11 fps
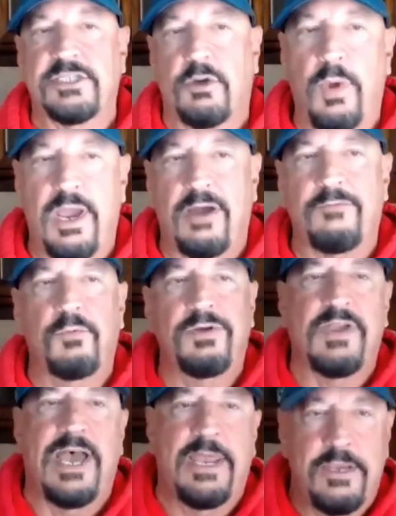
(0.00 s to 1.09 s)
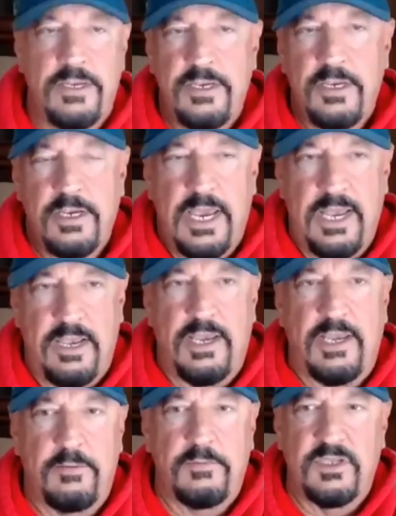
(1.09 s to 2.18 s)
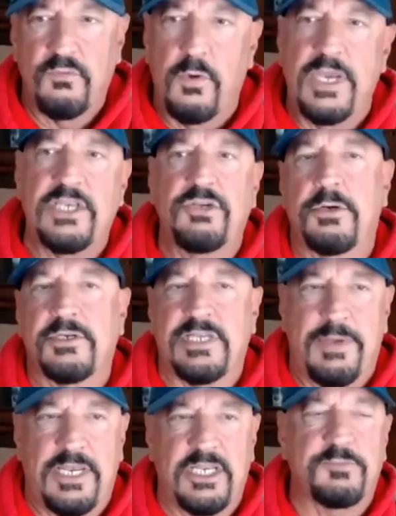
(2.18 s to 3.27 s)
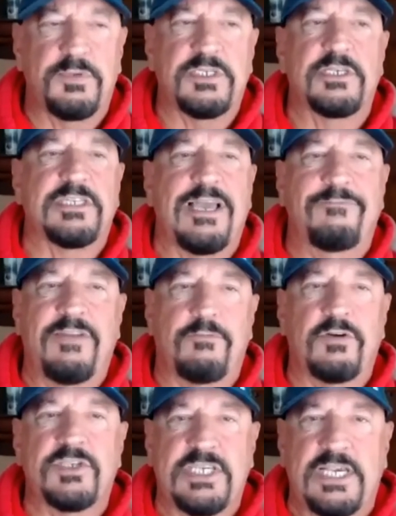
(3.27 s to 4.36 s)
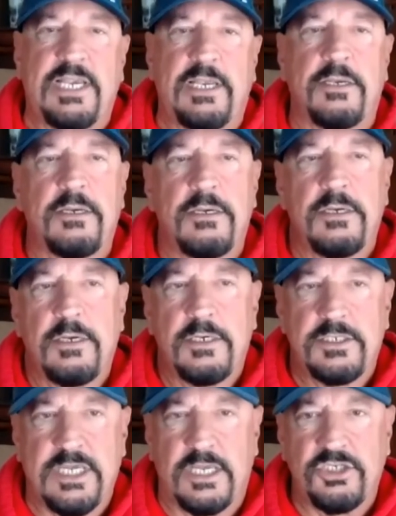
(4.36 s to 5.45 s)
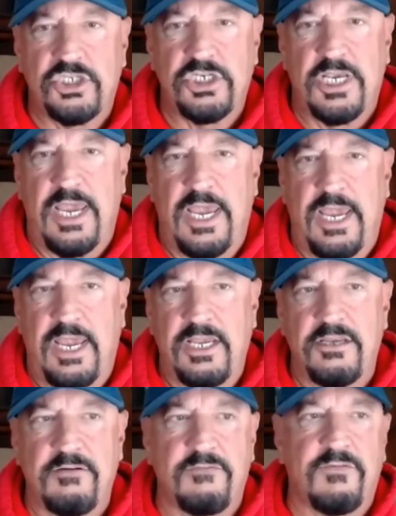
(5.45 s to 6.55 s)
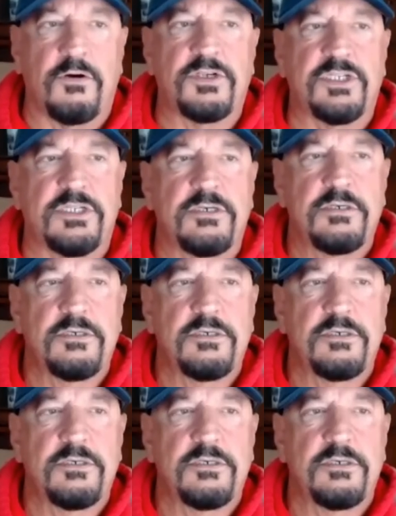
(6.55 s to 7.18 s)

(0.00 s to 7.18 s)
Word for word: So we are we've got in, in the 22 years I've been in this business, I've never seen such a diverse